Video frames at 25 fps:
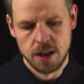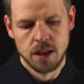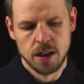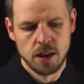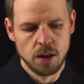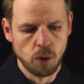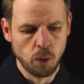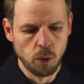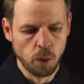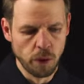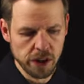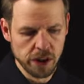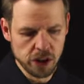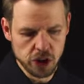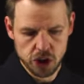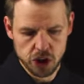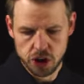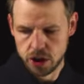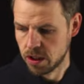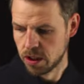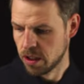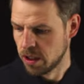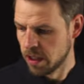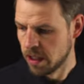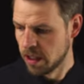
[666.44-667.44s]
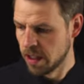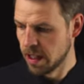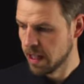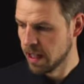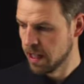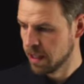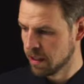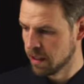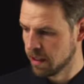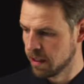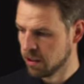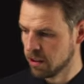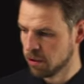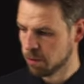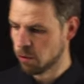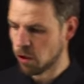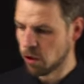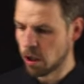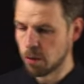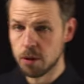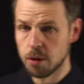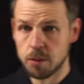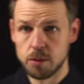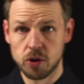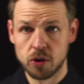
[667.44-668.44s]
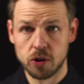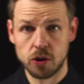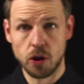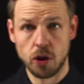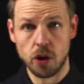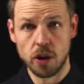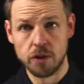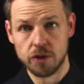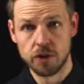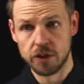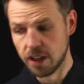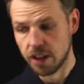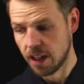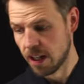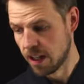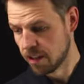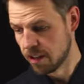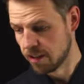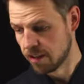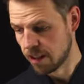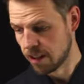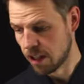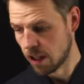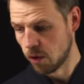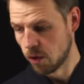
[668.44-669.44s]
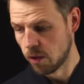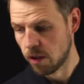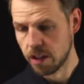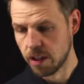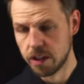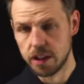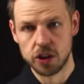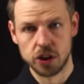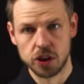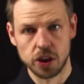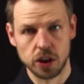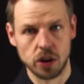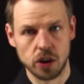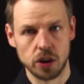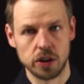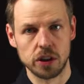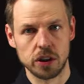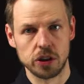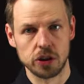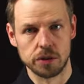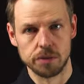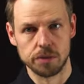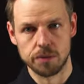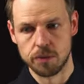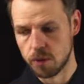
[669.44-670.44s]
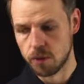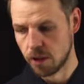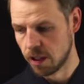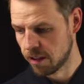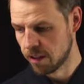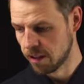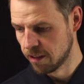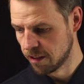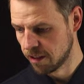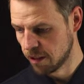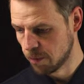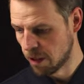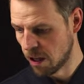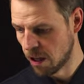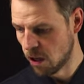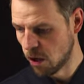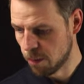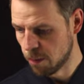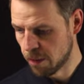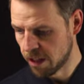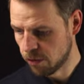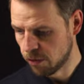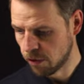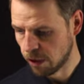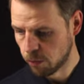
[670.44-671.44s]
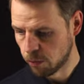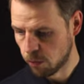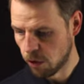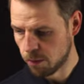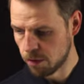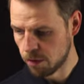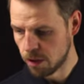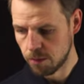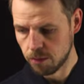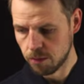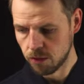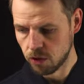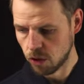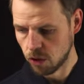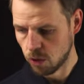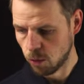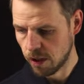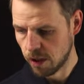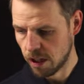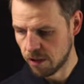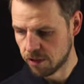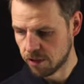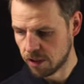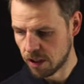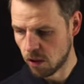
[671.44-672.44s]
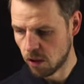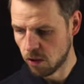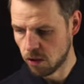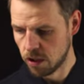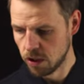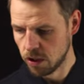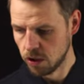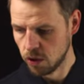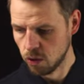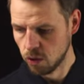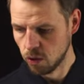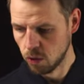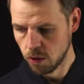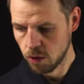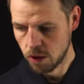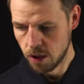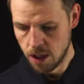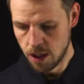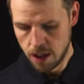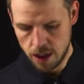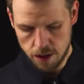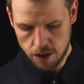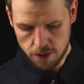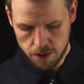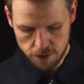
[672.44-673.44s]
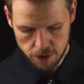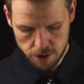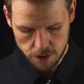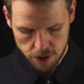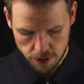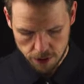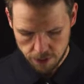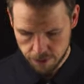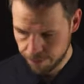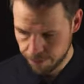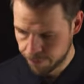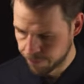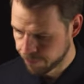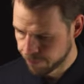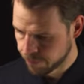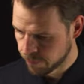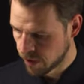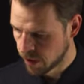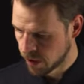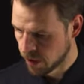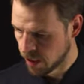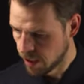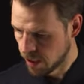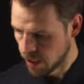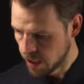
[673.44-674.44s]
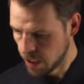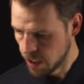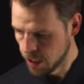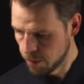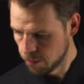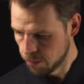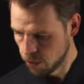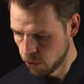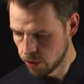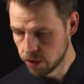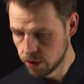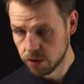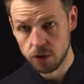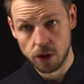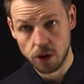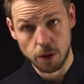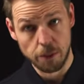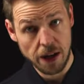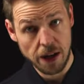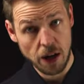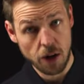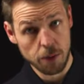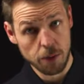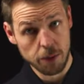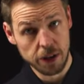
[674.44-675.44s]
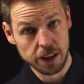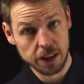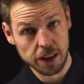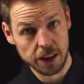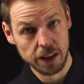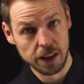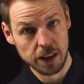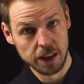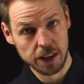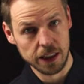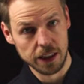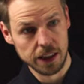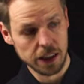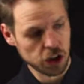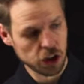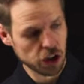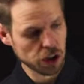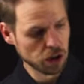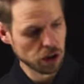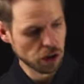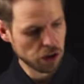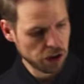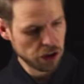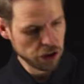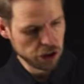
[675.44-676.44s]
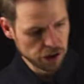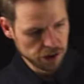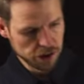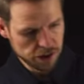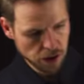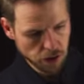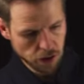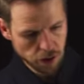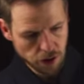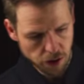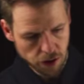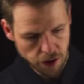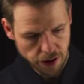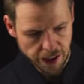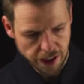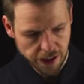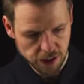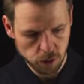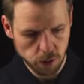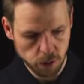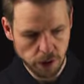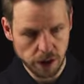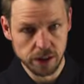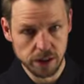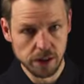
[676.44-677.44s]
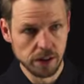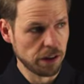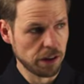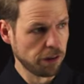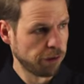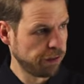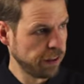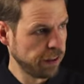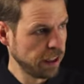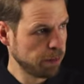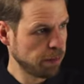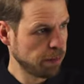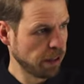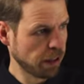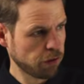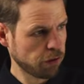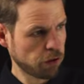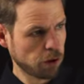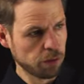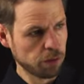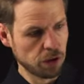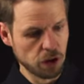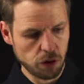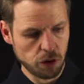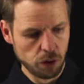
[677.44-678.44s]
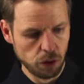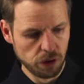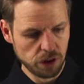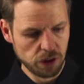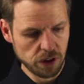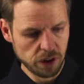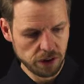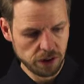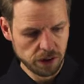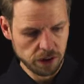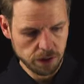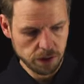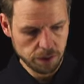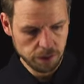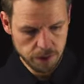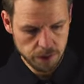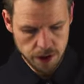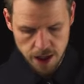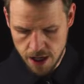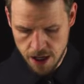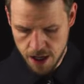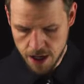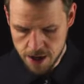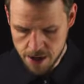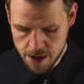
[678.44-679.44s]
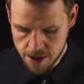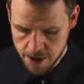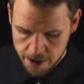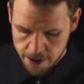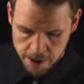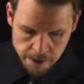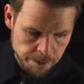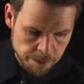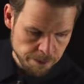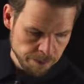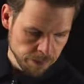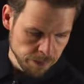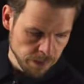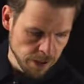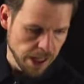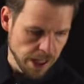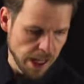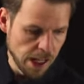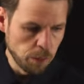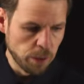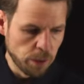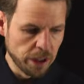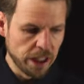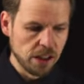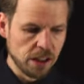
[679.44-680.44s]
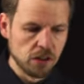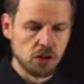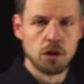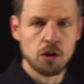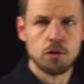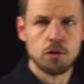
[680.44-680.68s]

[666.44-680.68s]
which in this problem serves as our initial condition, right? This is a parametric problem. So we have now a new input or parameter here. The initial condition is now our x1, the feedback from the true system. And we can solve